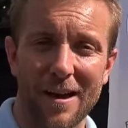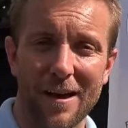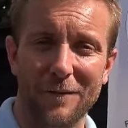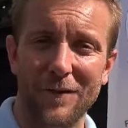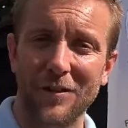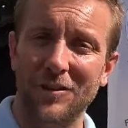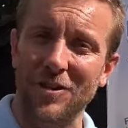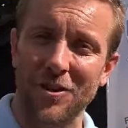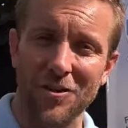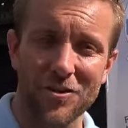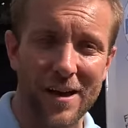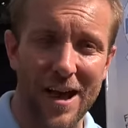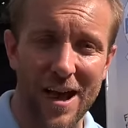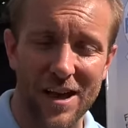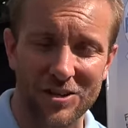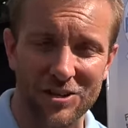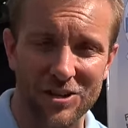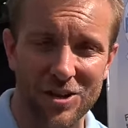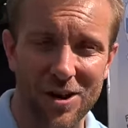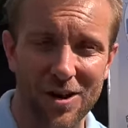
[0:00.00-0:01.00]
If you do get a
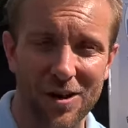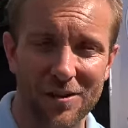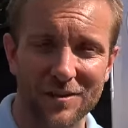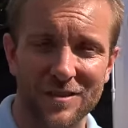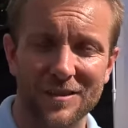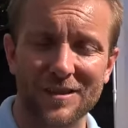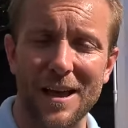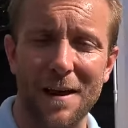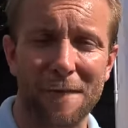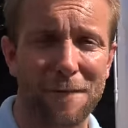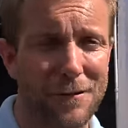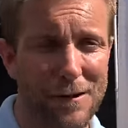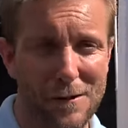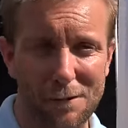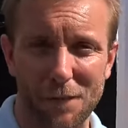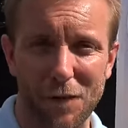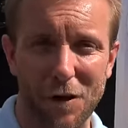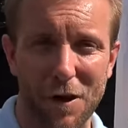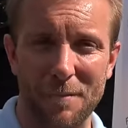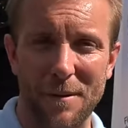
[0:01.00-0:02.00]
chance, definitely
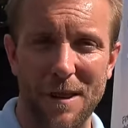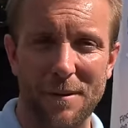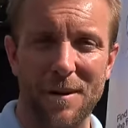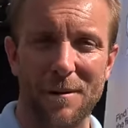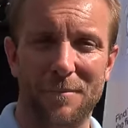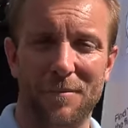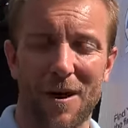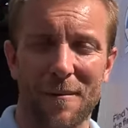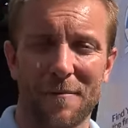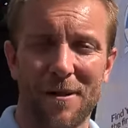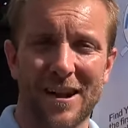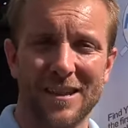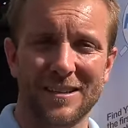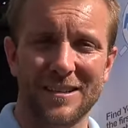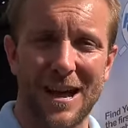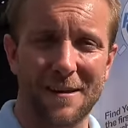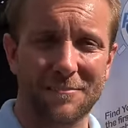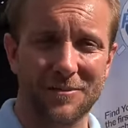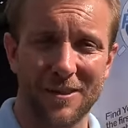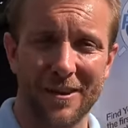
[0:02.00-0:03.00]
follow PB Plumber. He's an
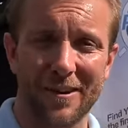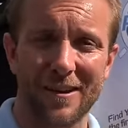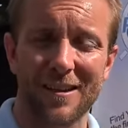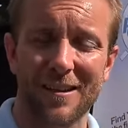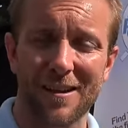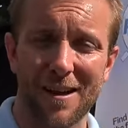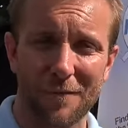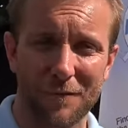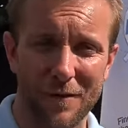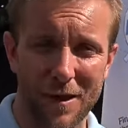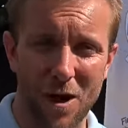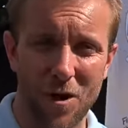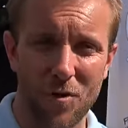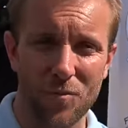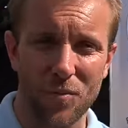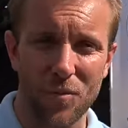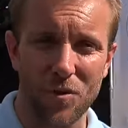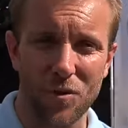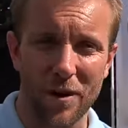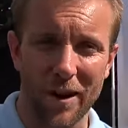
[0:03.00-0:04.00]
absolute lovely old
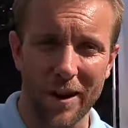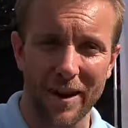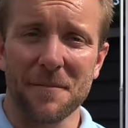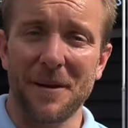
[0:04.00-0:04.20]
boy.